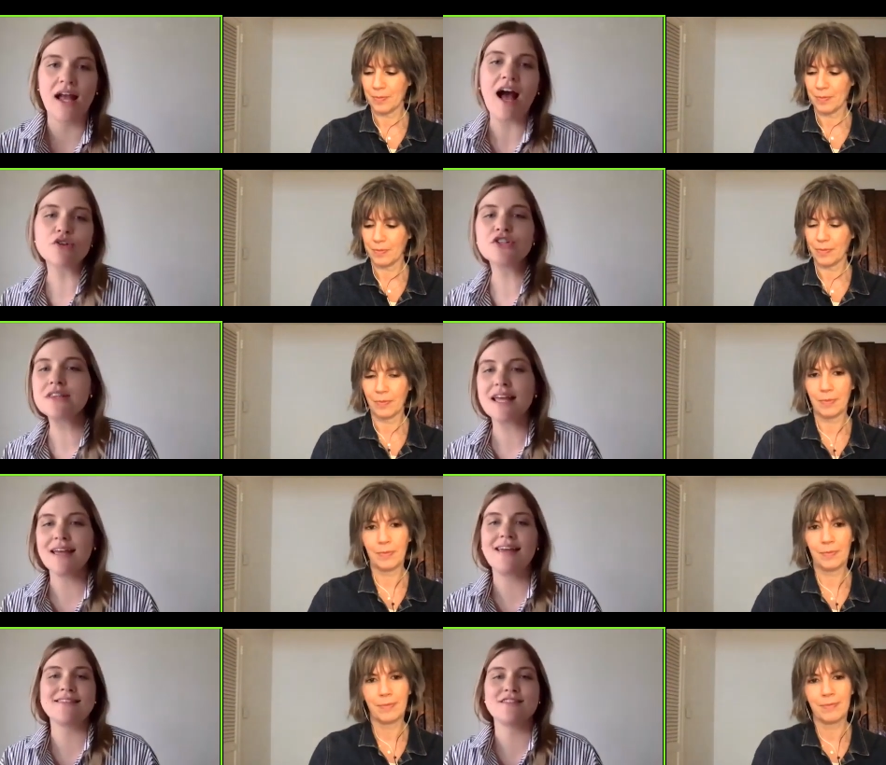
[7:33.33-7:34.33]
Speaker 1: How should
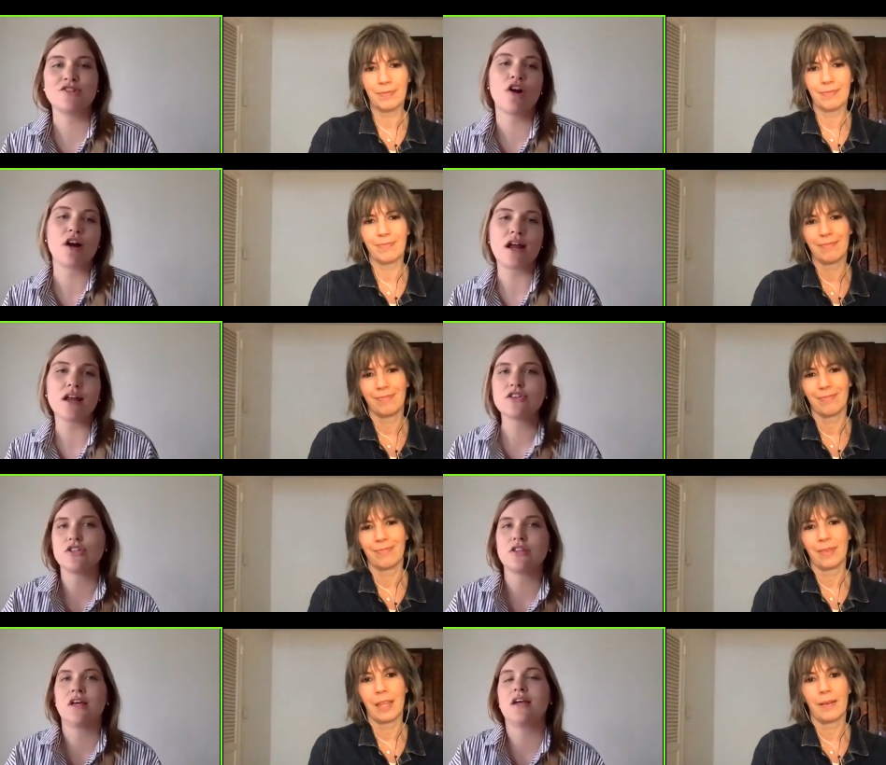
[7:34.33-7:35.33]
they get started?
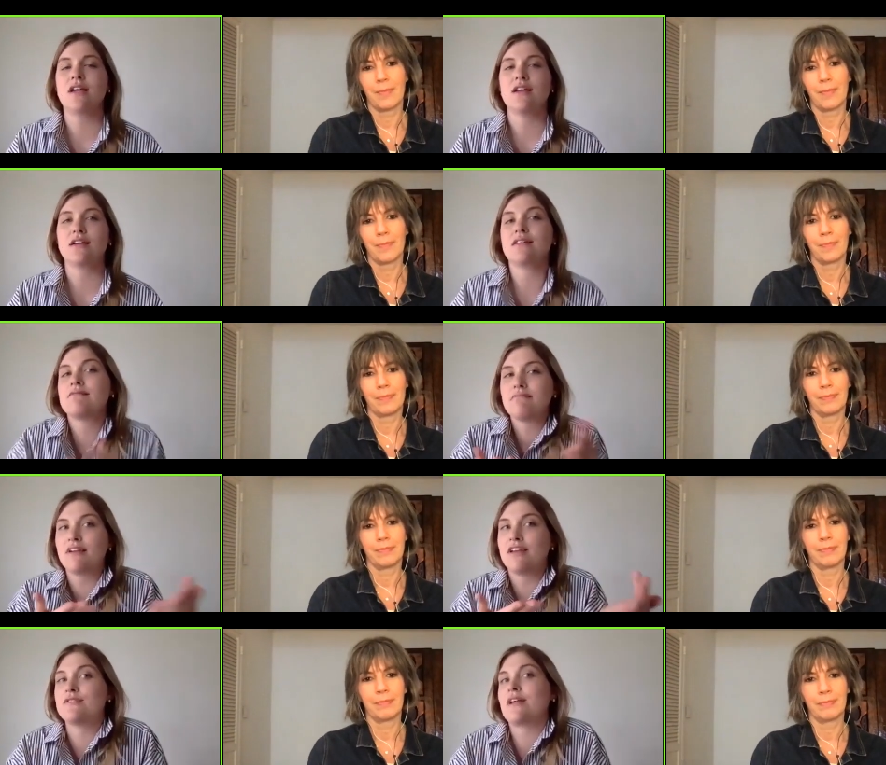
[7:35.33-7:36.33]
Should they,
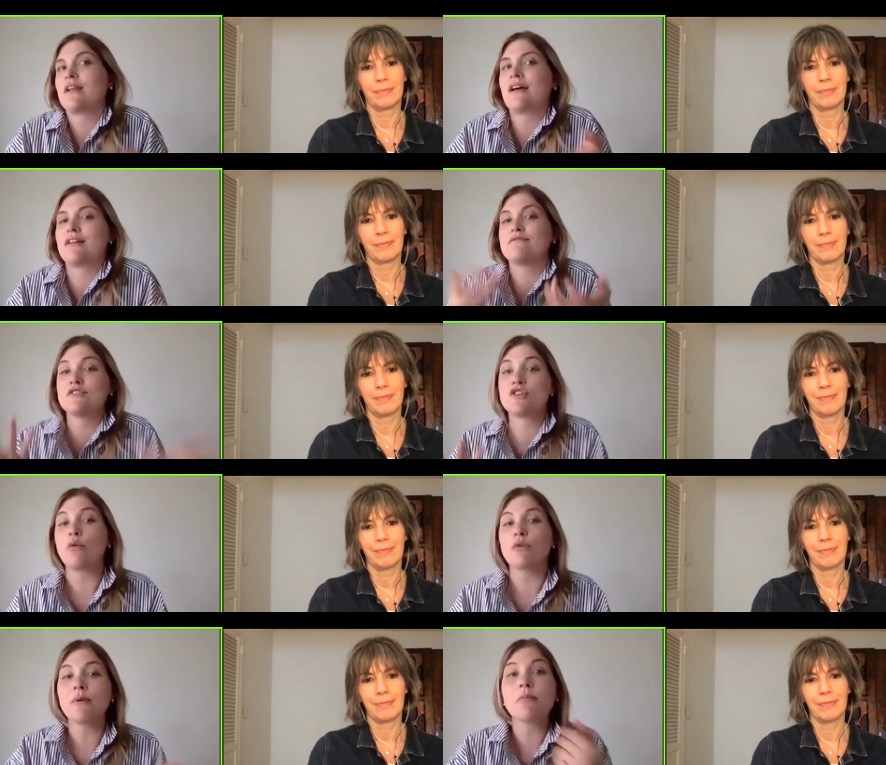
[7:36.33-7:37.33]
like you said, kind of
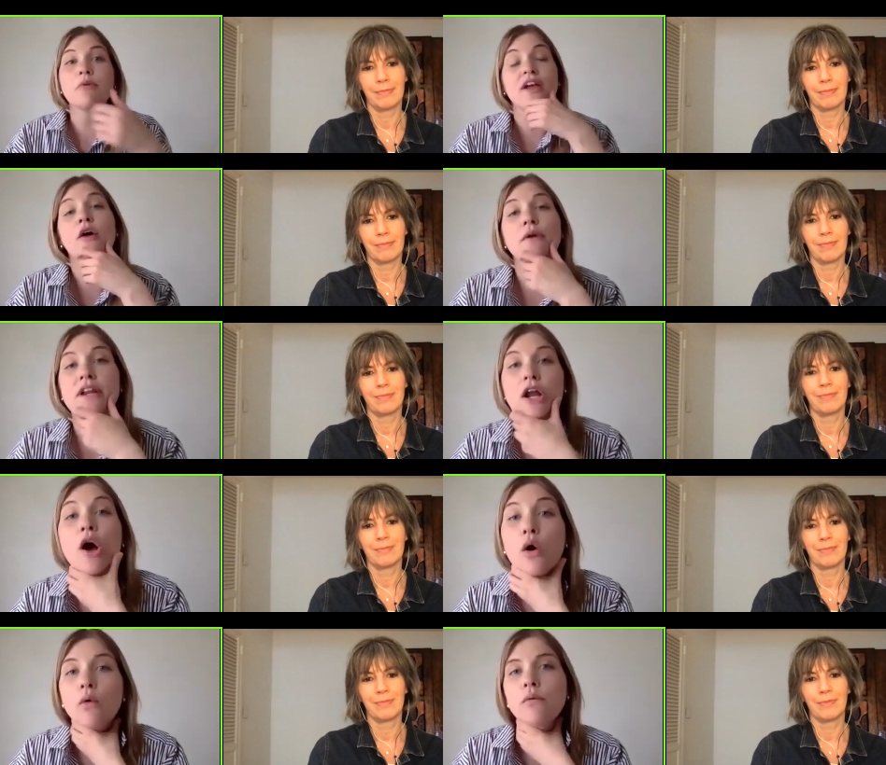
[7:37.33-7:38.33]
start with people they already
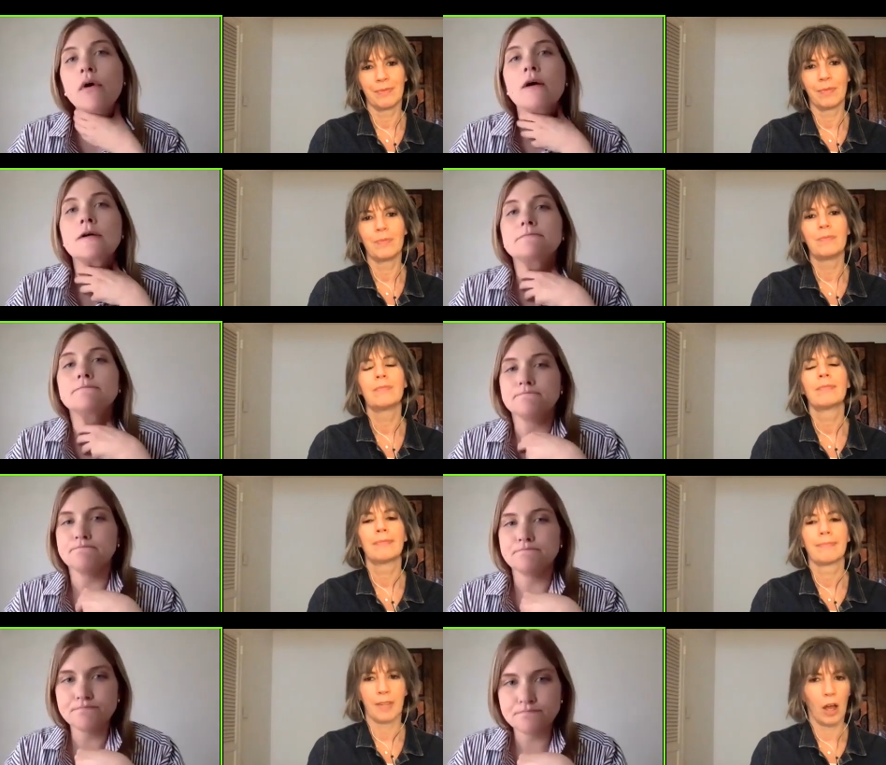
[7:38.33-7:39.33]
know?
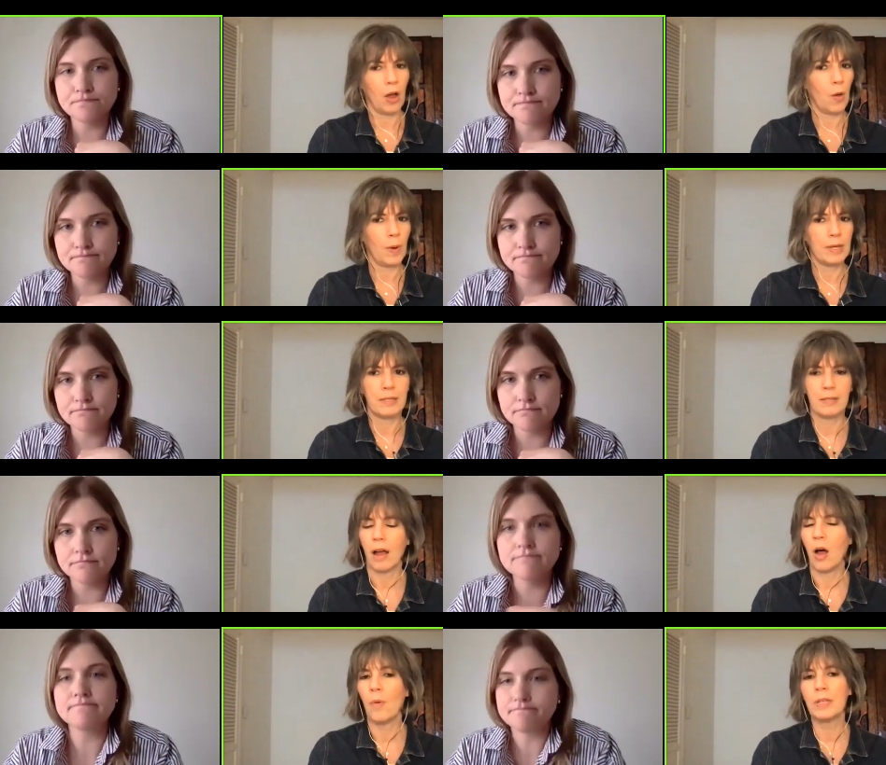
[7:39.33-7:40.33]
Speaker 2: Always,
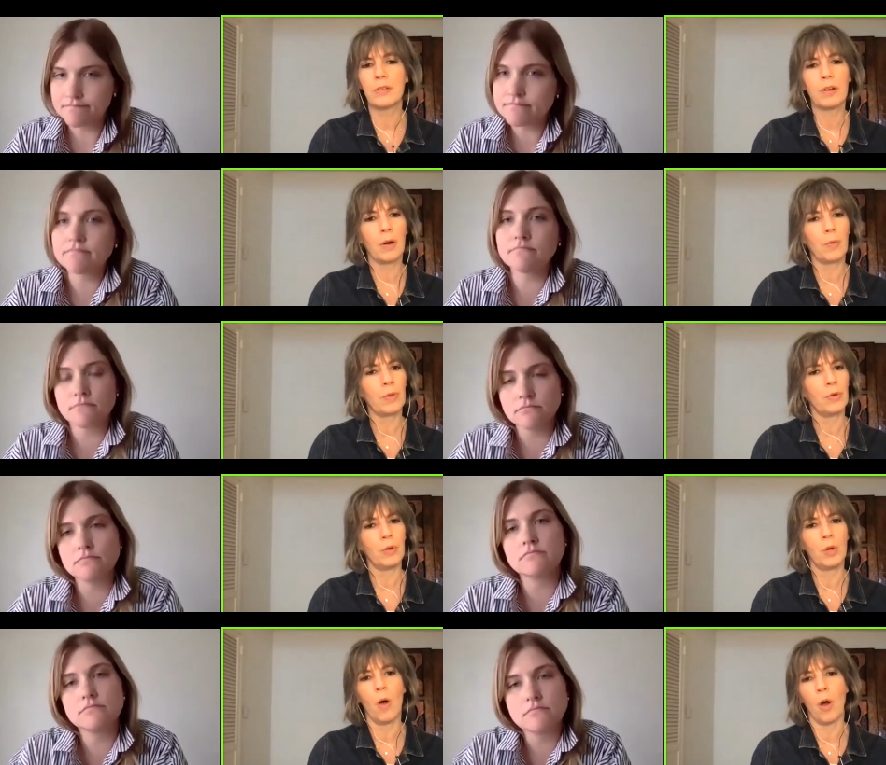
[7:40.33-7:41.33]
always start with who
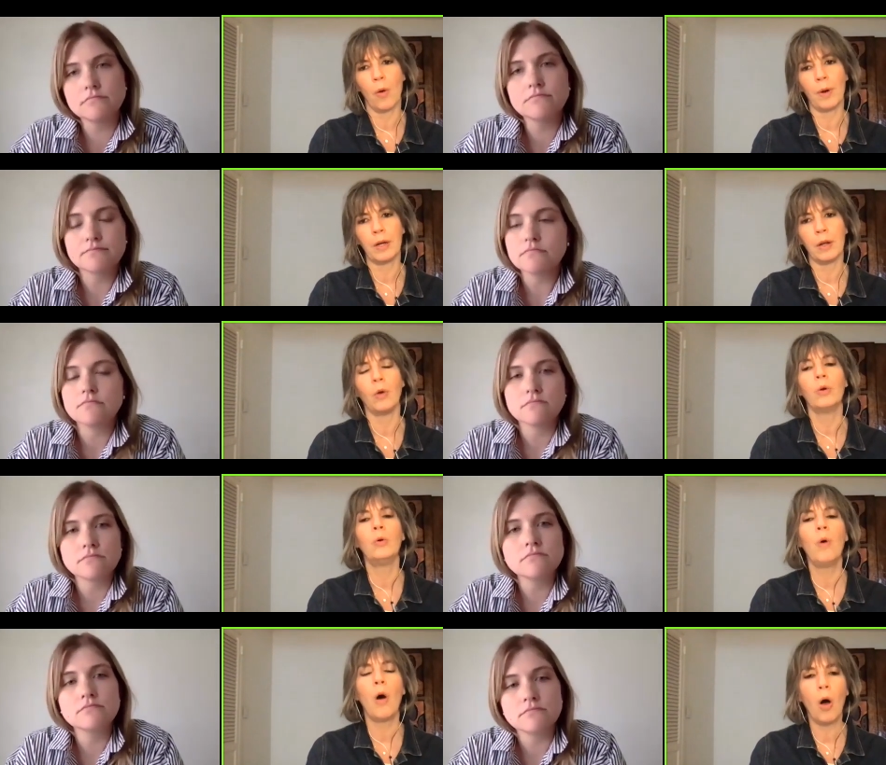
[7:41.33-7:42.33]
you already know,
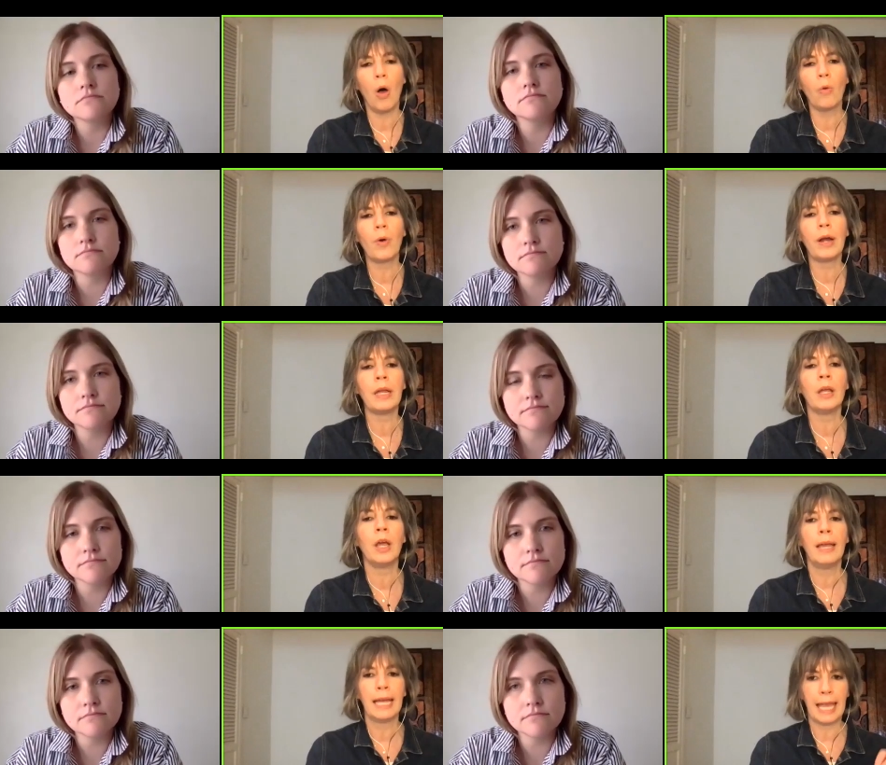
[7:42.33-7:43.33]
who
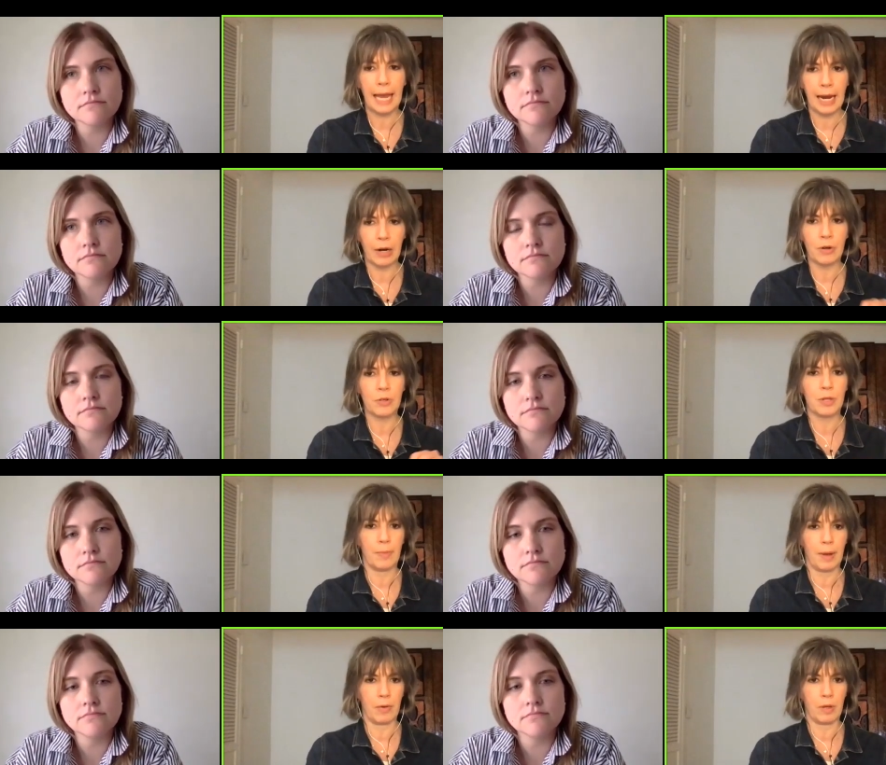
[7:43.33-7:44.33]
already cares
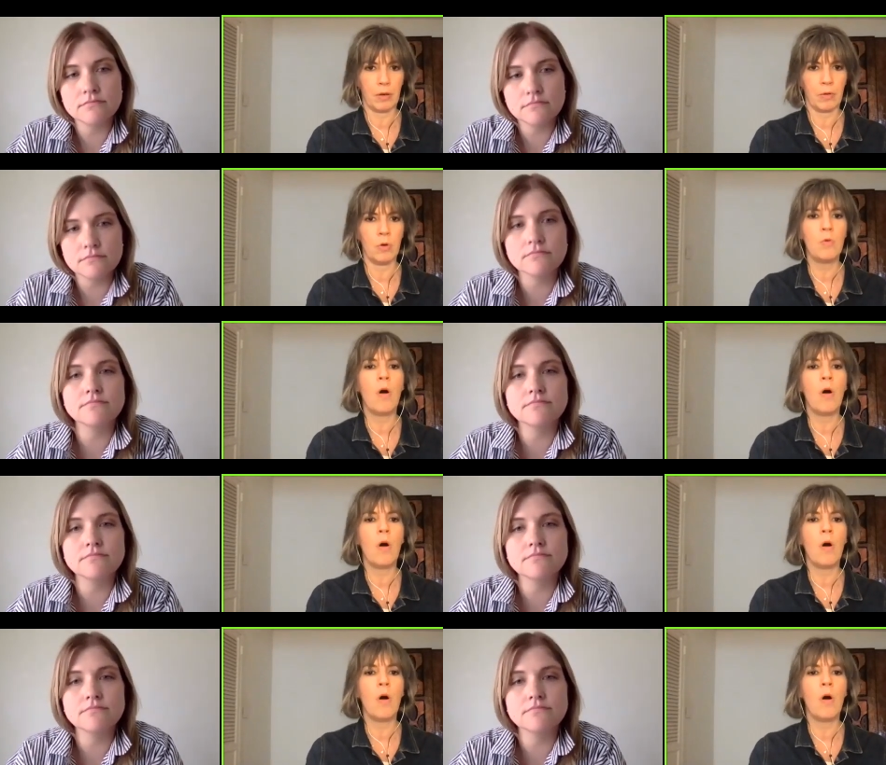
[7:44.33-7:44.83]
about you, who